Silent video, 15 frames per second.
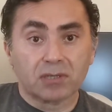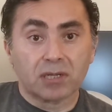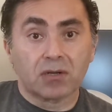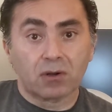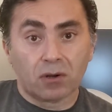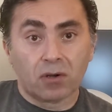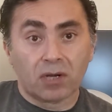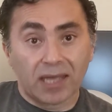that
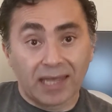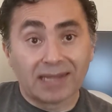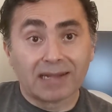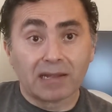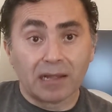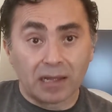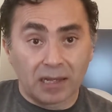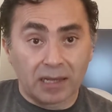are
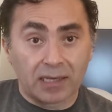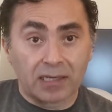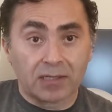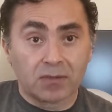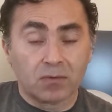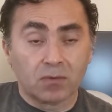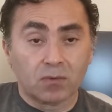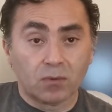in
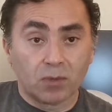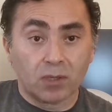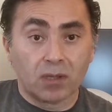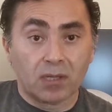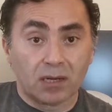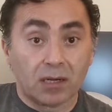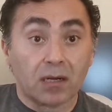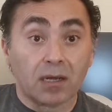line with
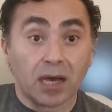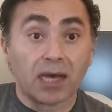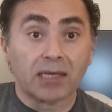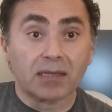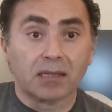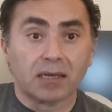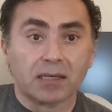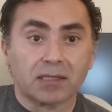their
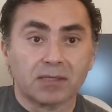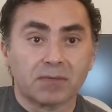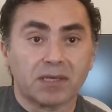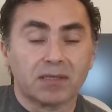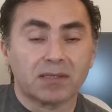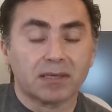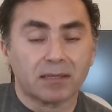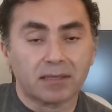guidelines,
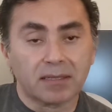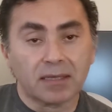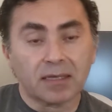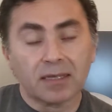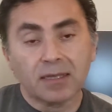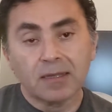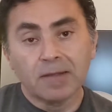basically.